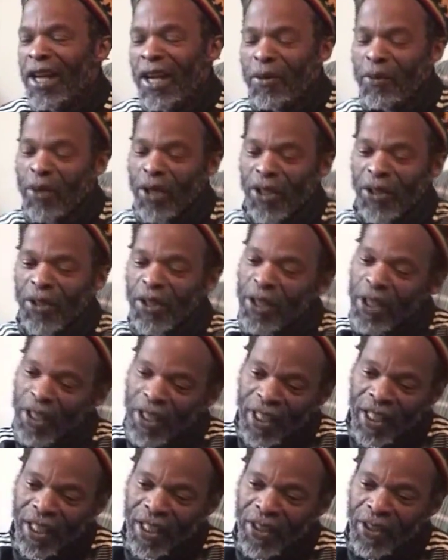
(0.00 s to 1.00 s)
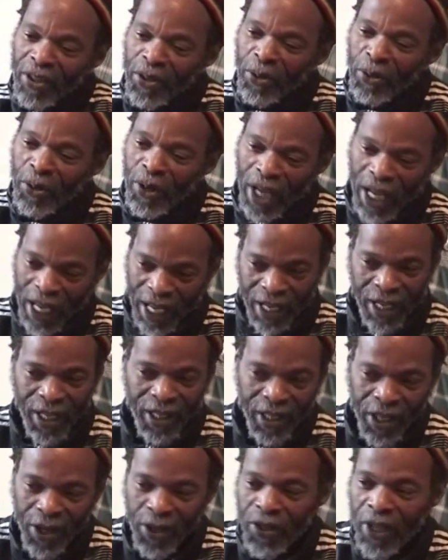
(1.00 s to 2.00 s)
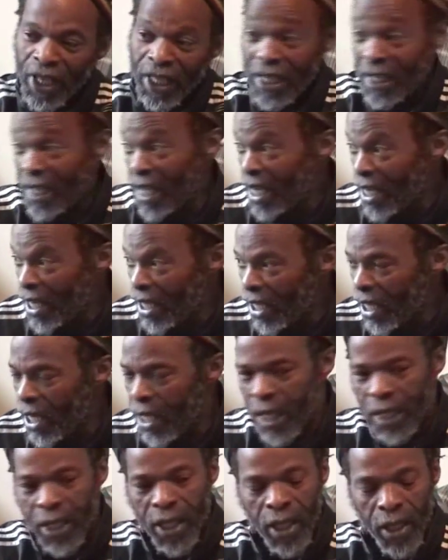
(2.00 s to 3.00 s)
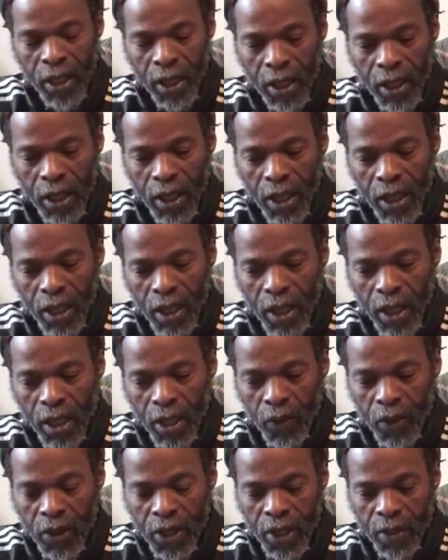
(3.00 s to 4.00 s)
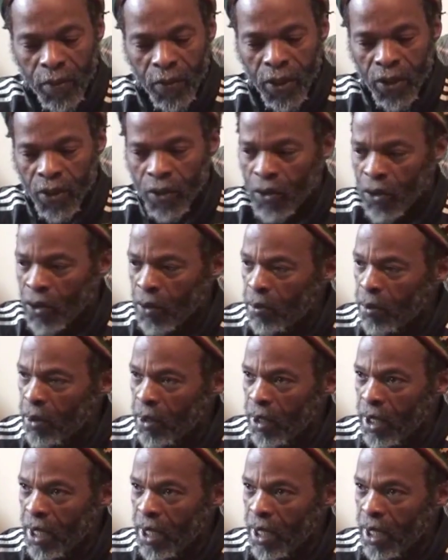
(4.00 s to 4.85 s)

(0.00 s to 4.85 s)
But there's that saying again. I think. What's the name of this group?